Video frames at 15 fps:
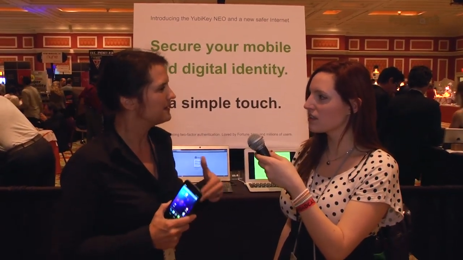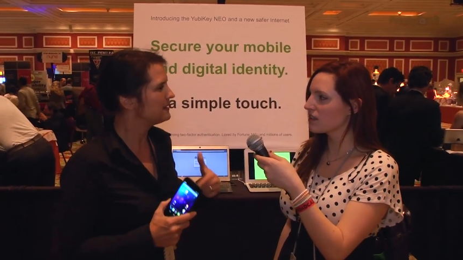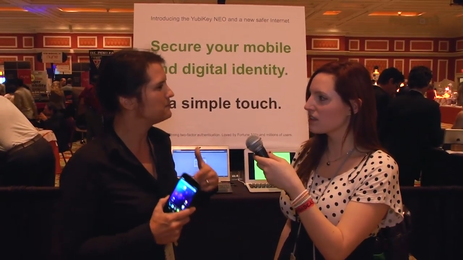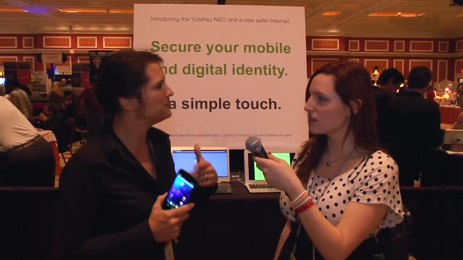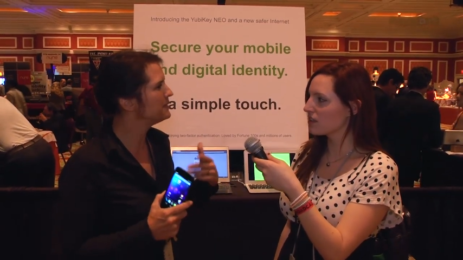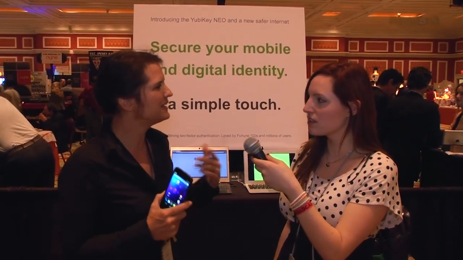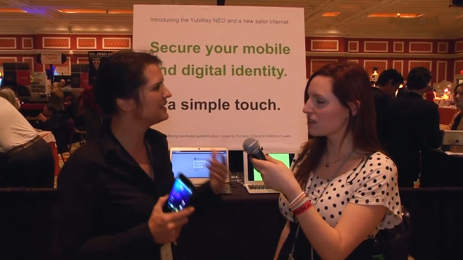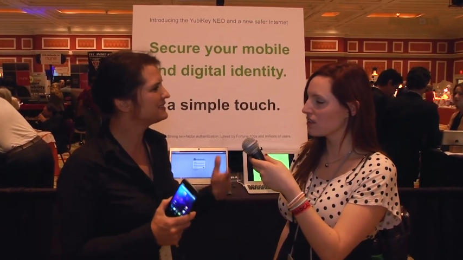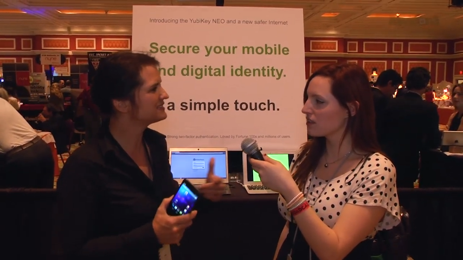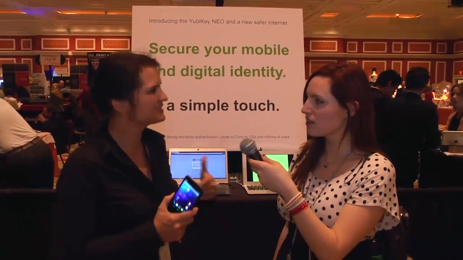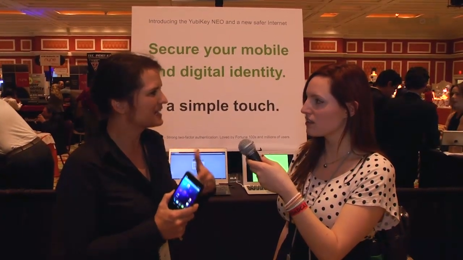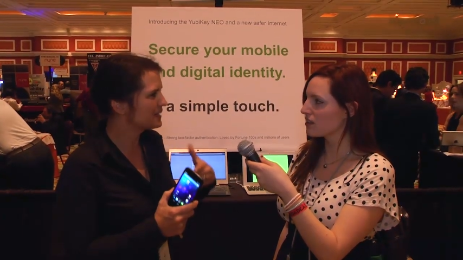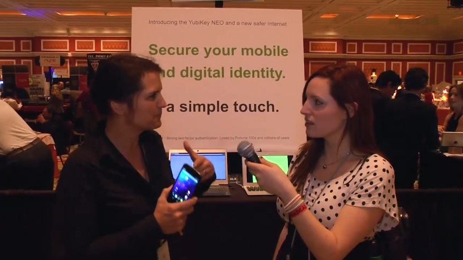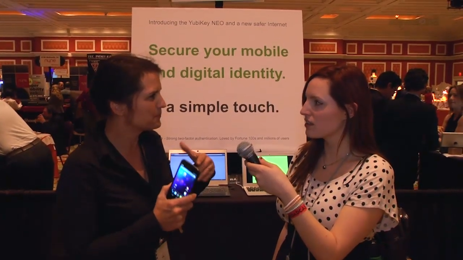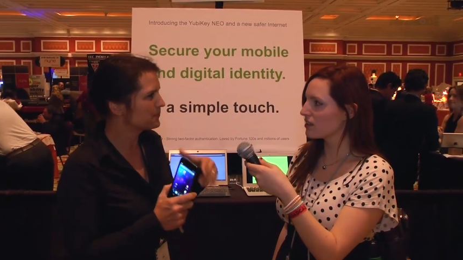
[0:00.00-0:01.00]
Speaker 1: It means
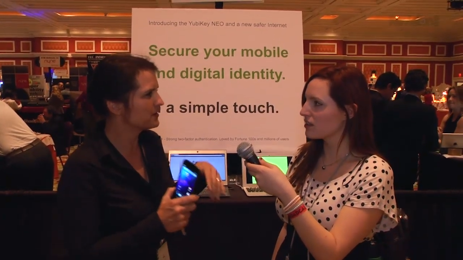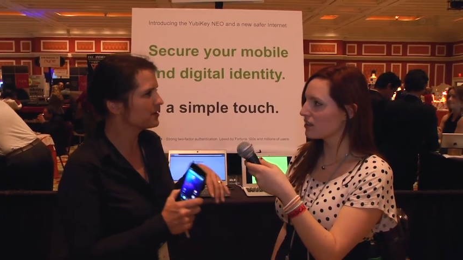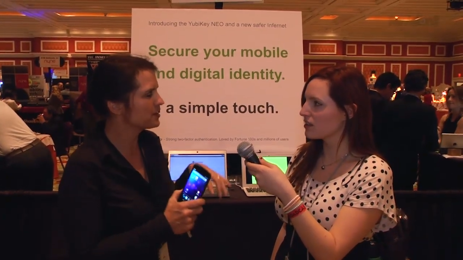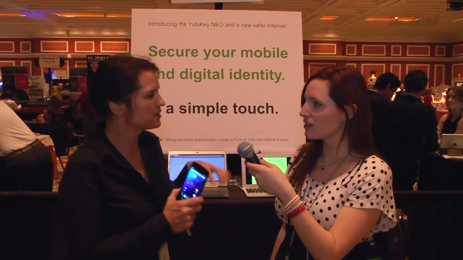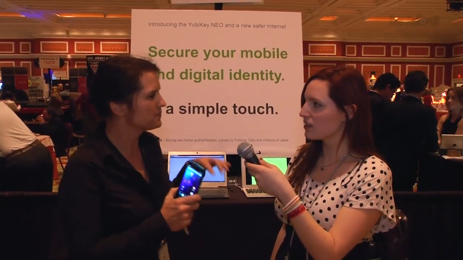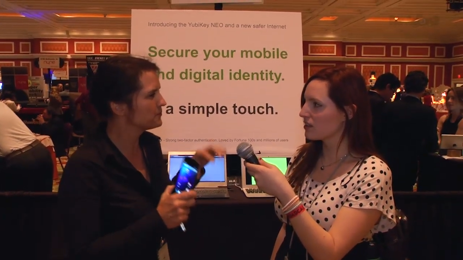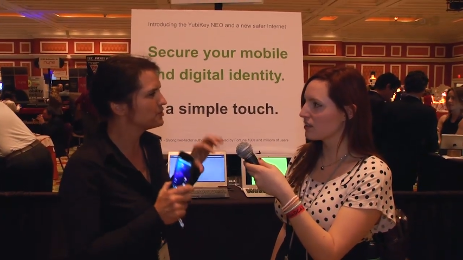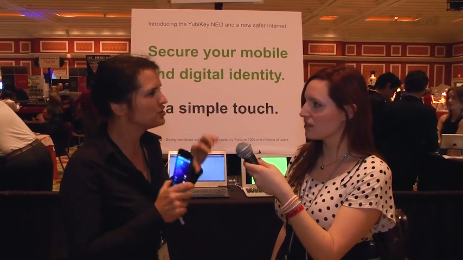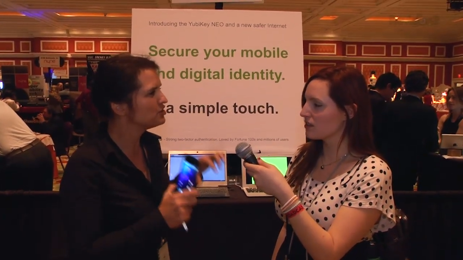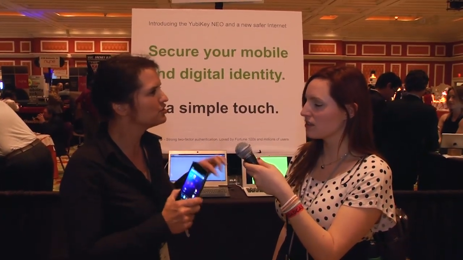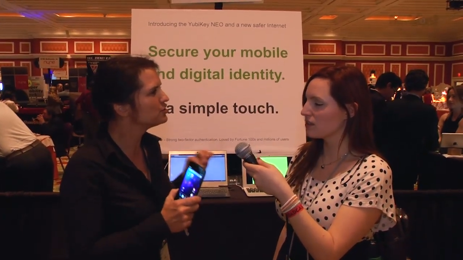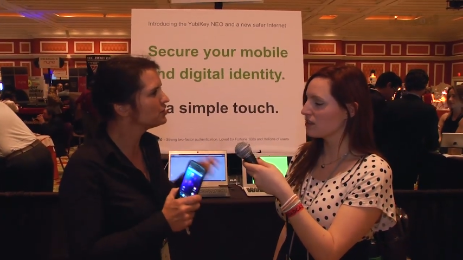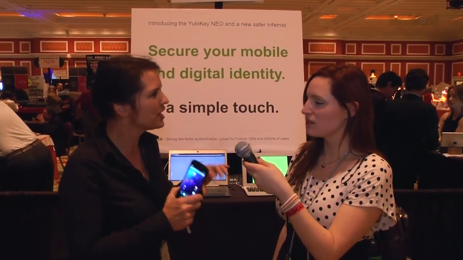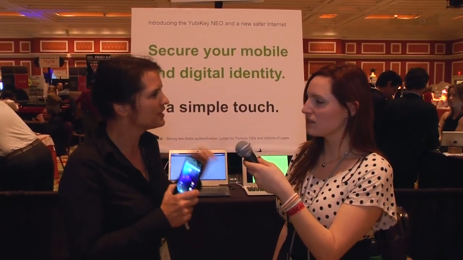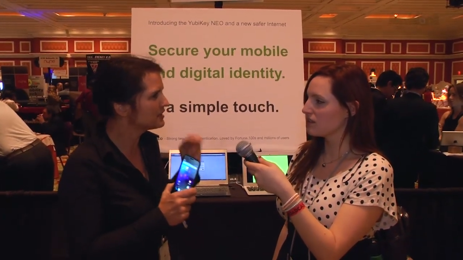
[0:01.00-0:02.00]
that you're
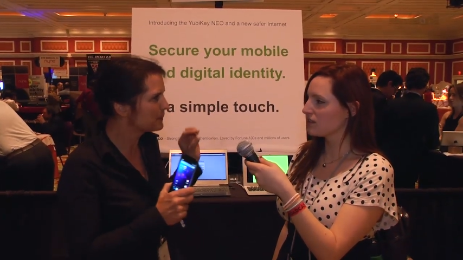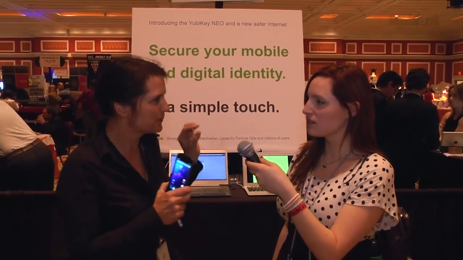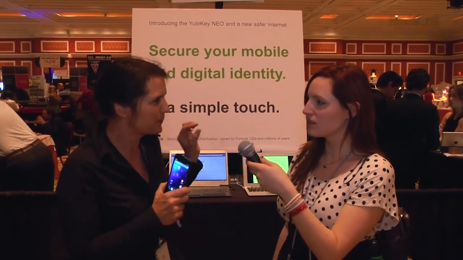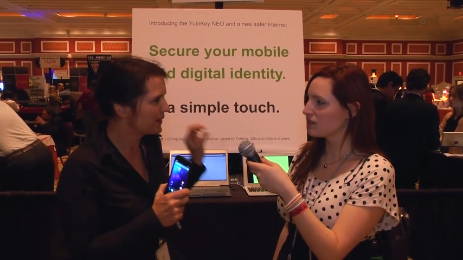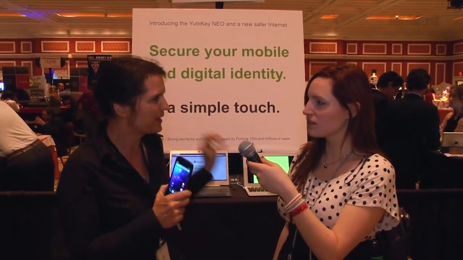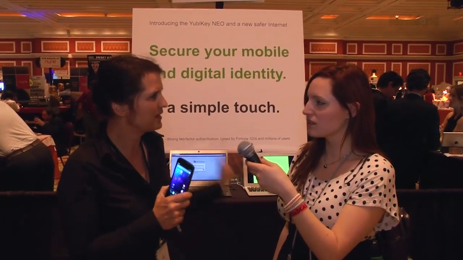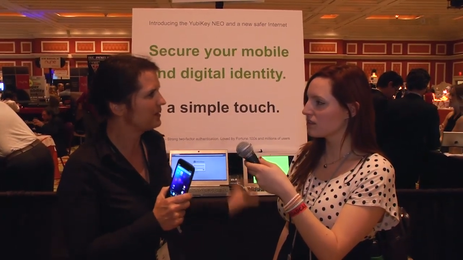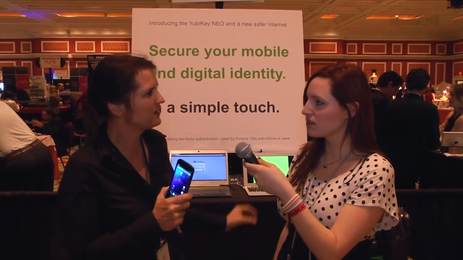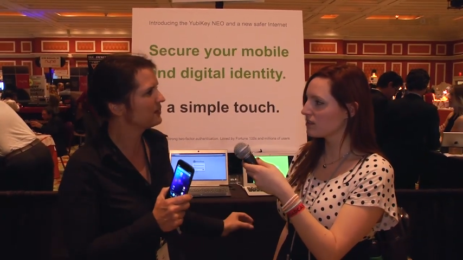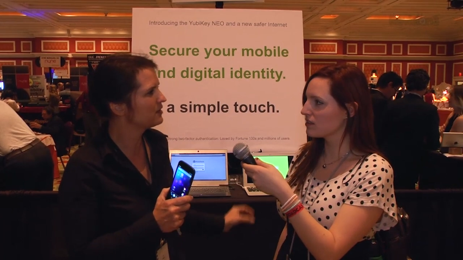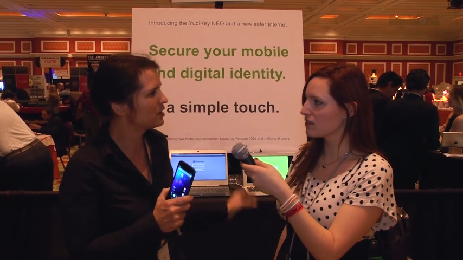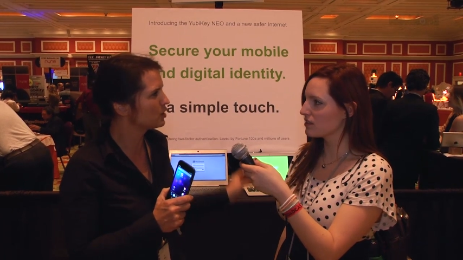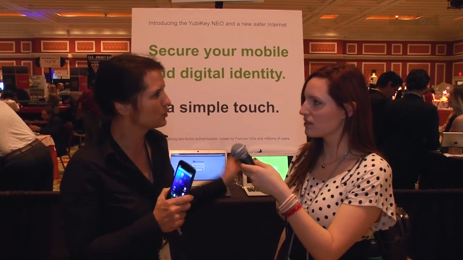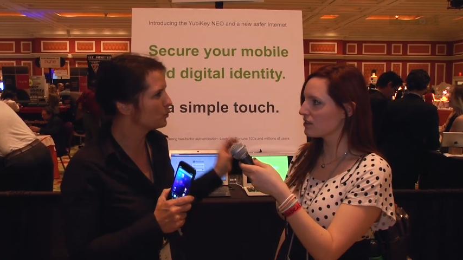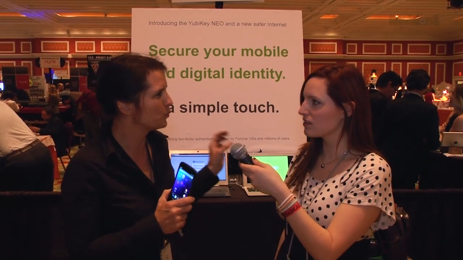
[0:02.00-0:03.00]
not
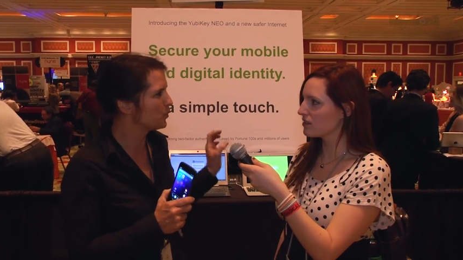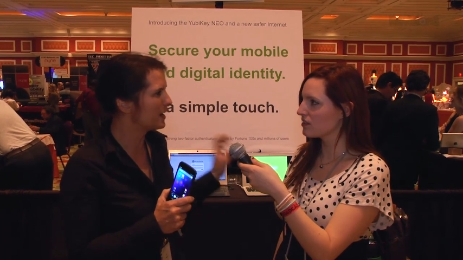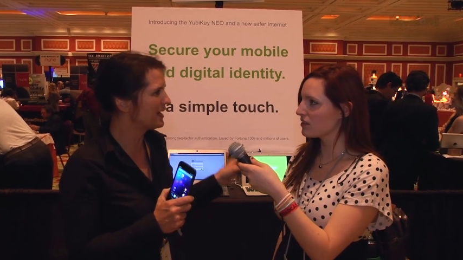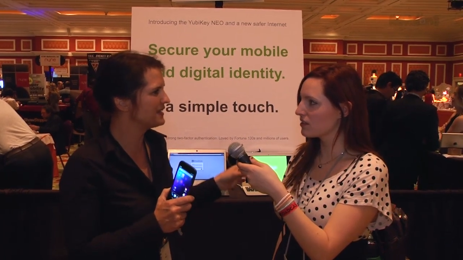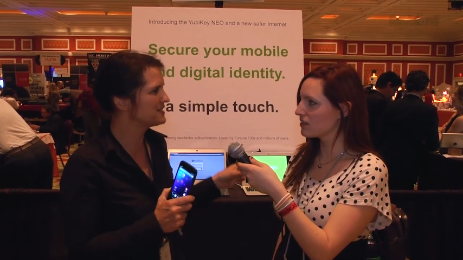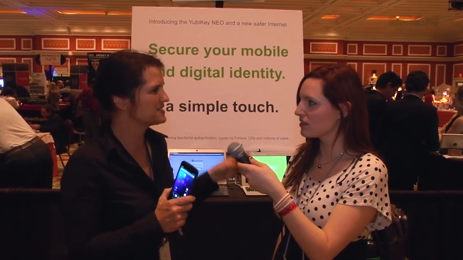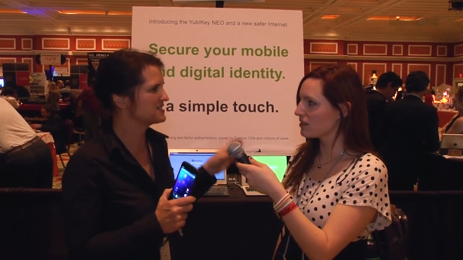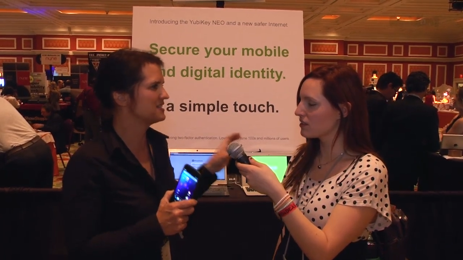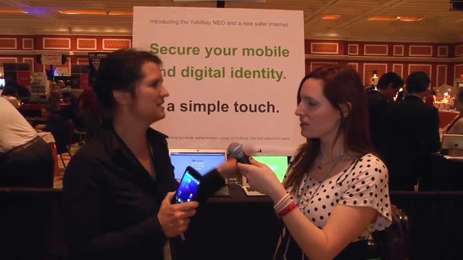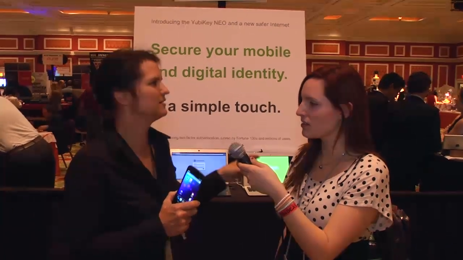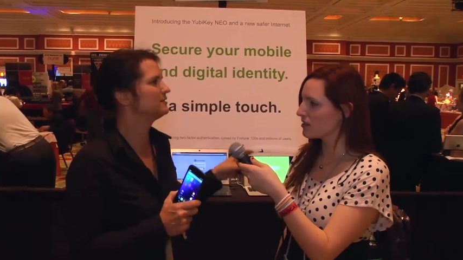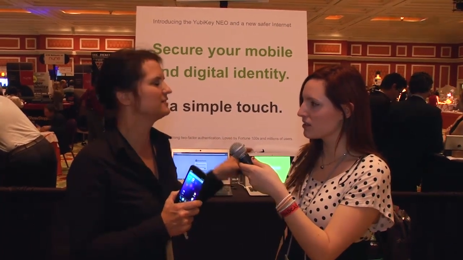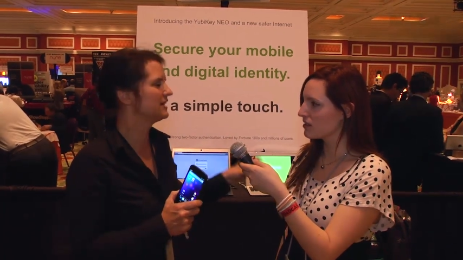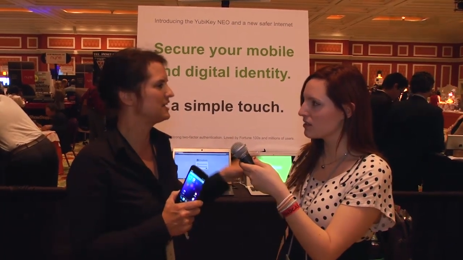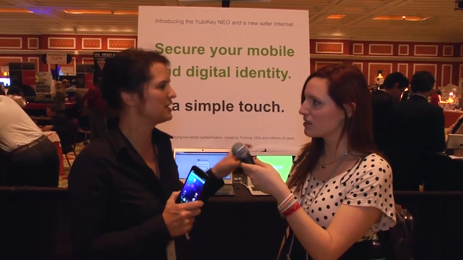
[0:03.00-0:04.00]
dependent on one
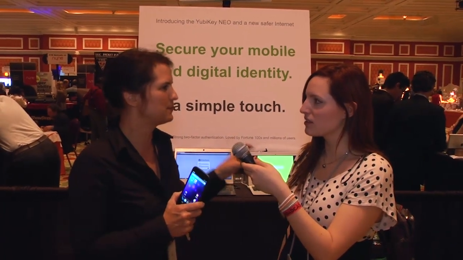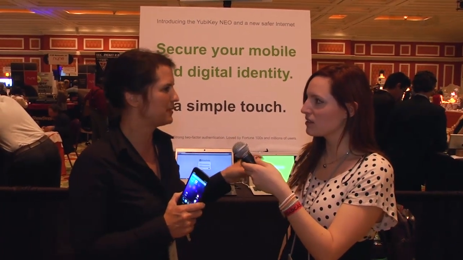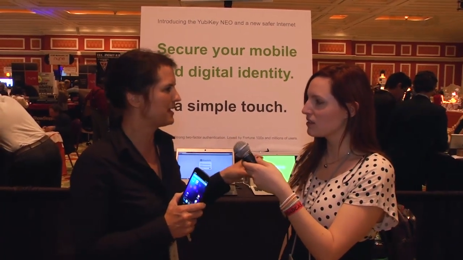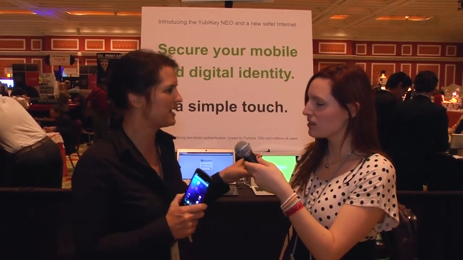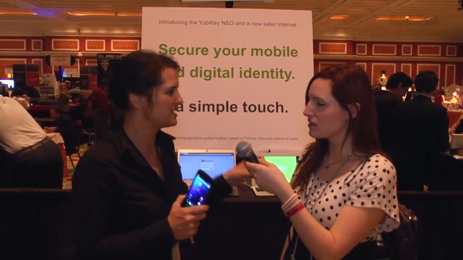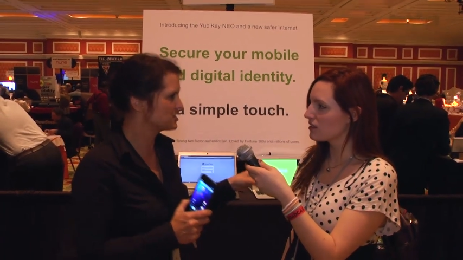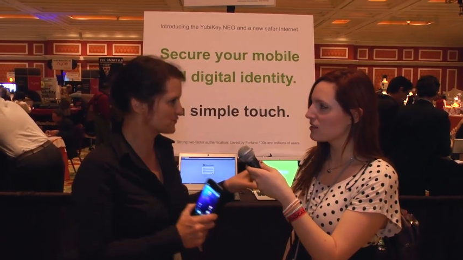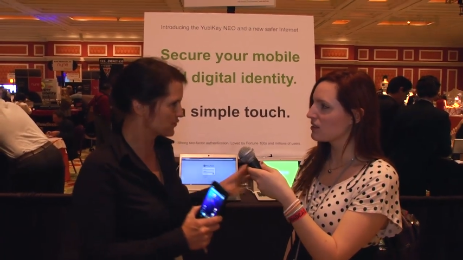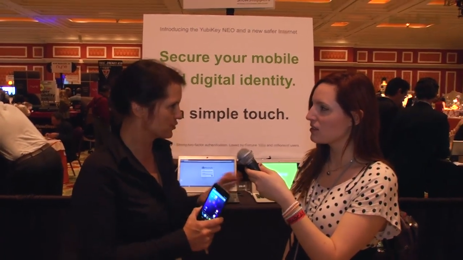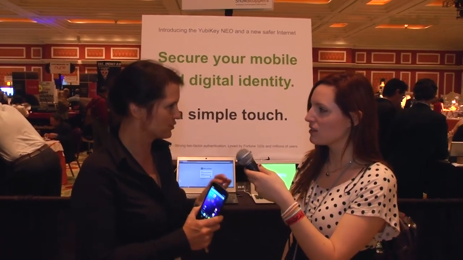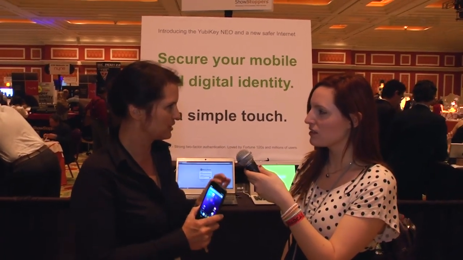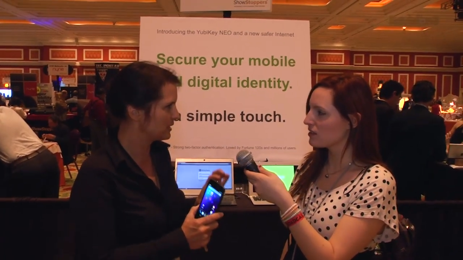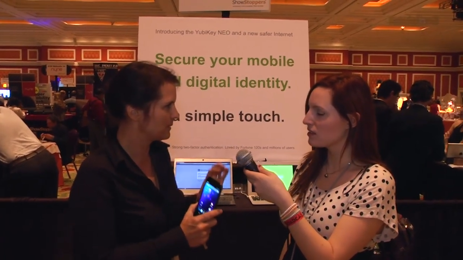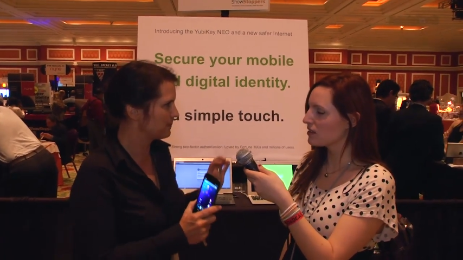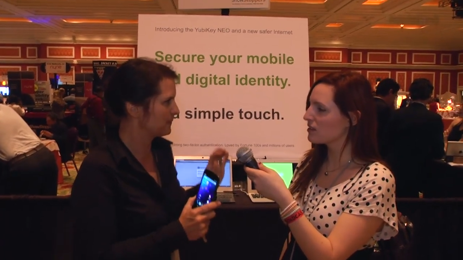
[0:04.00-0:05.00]
single database for
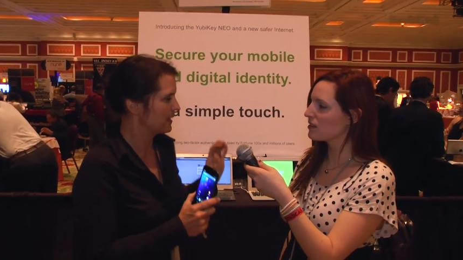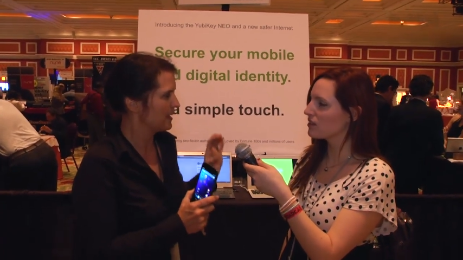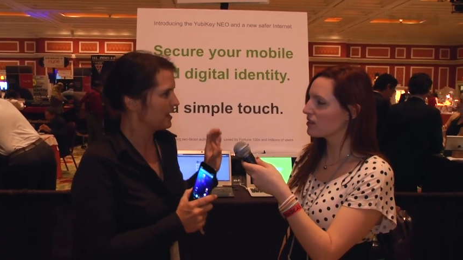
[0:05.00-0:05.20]
the